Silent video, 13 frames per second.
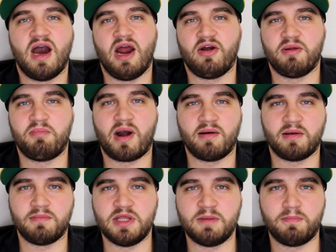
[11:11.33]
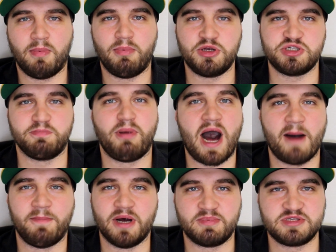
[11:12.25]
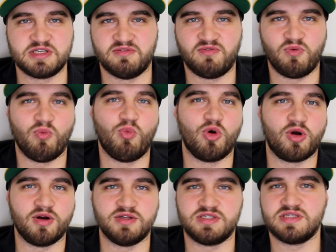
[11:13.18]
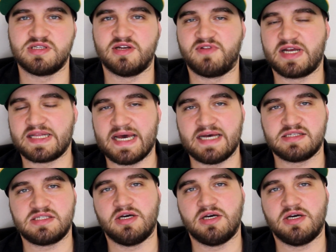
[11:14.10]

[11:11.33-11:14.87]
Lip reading: I already probably did a bunch of pop-ups of words and stuff like that.